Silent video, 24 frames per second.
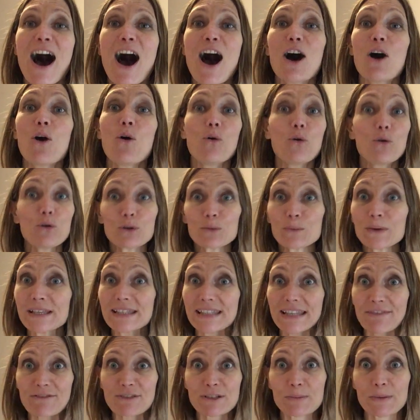Uh, always
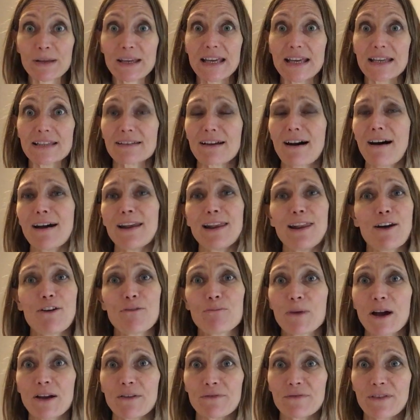inevitably, it's I
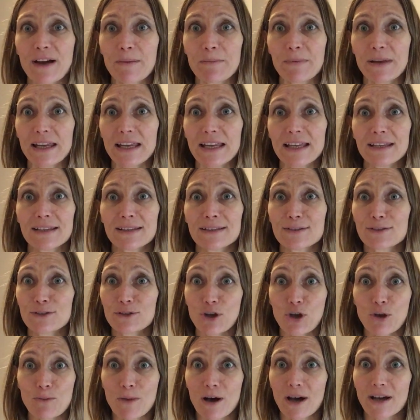love my family
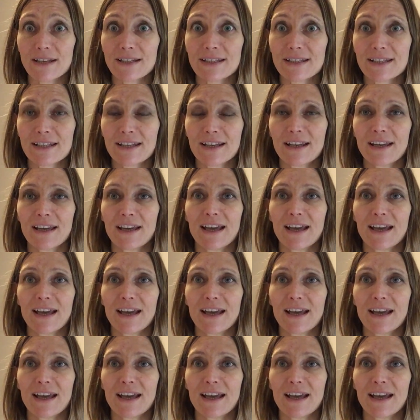so much